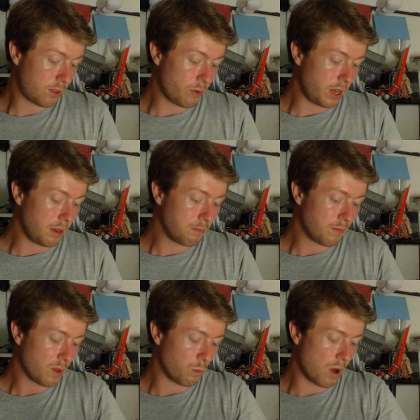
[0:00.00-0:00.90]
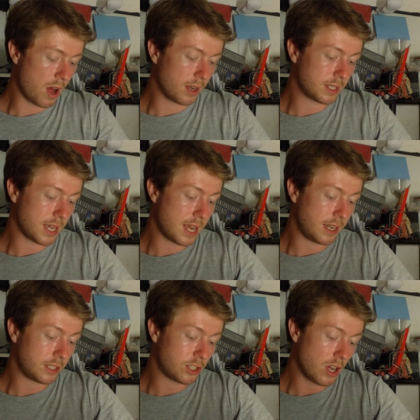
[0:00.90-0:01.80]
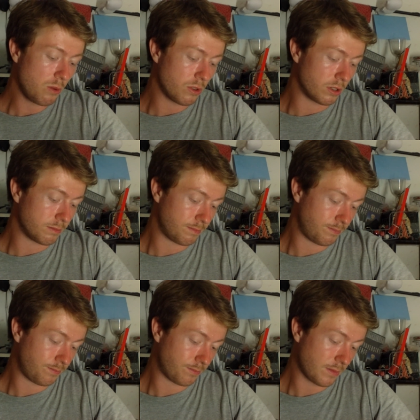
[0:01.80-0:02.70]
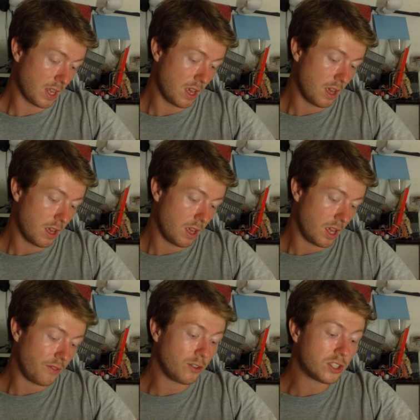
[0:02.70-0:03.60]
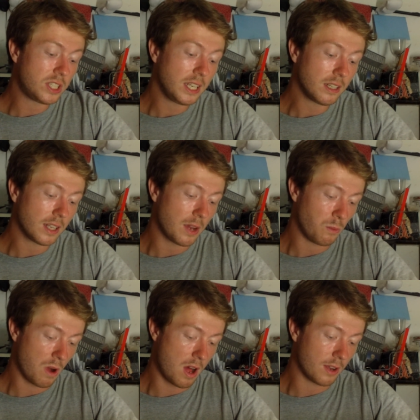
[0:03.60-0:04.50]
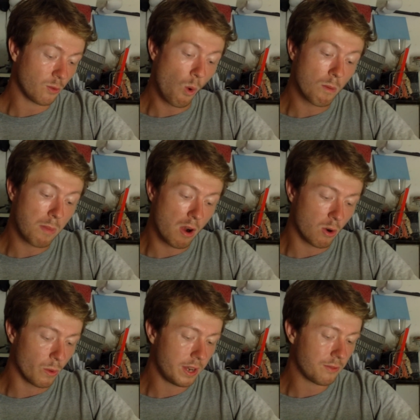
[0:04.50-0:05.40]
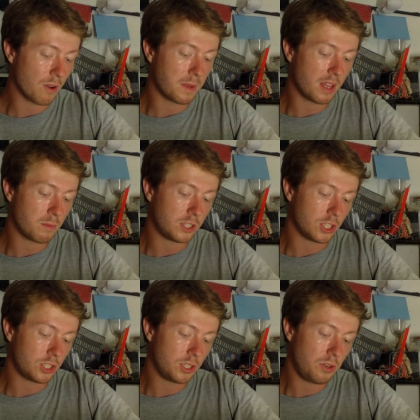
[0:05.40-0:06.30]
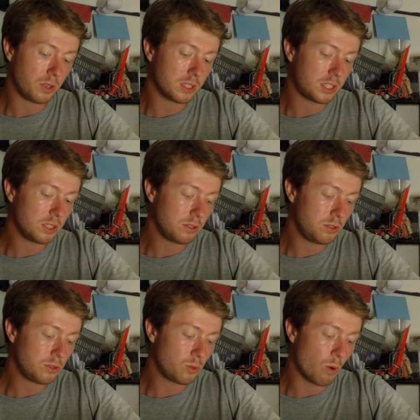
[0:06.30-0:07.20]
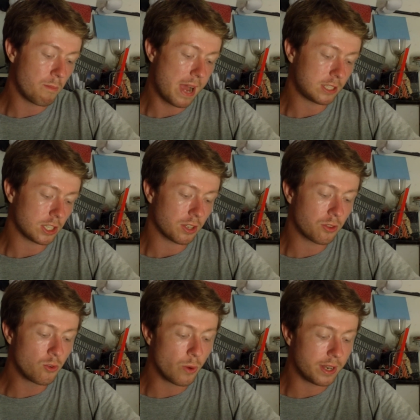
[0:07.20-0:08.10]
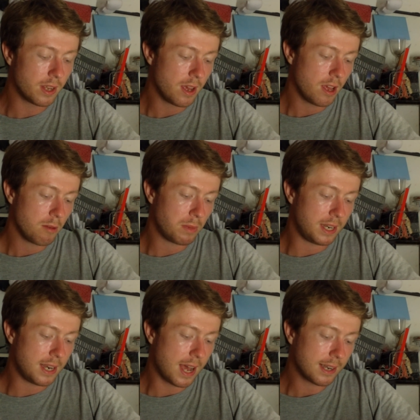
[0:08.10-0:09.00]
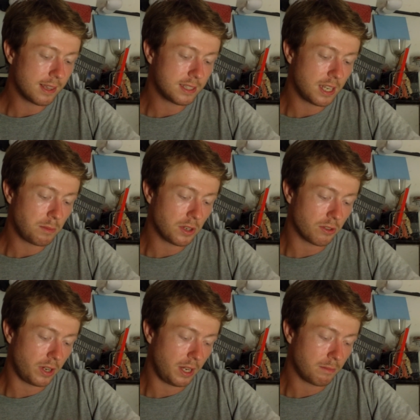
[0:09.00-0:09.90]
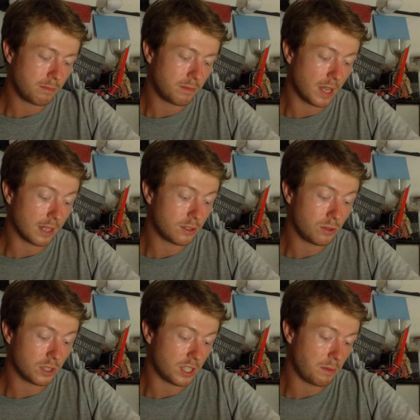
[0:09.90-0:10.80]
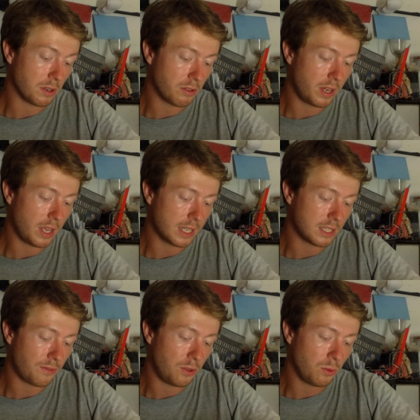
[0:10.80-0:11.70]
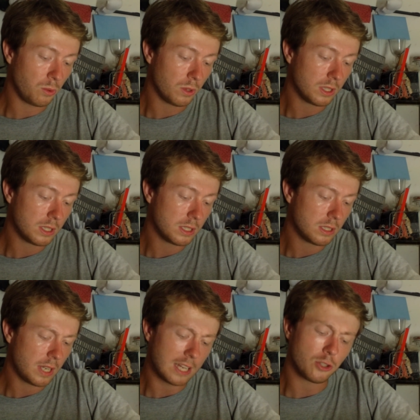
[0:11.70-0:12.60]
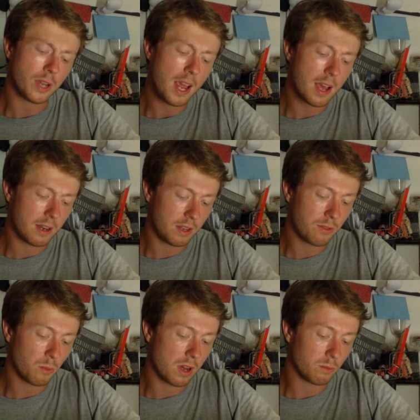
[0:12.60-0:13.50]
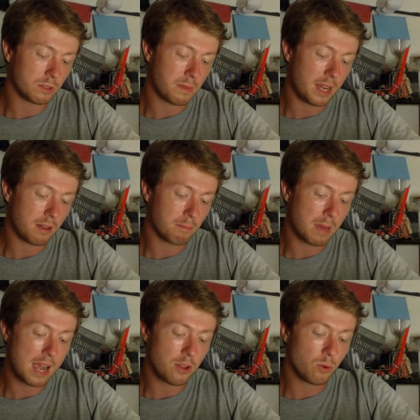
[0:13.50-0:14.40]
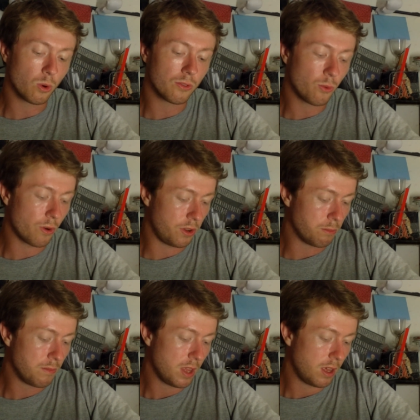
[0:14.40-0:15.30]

Three, wand and its owner. If you steal a wand or borrow it from another magician, you can still use your magic through it, but not the same degree, not to the same degree as if you, as you can if the wand was made by you or for you.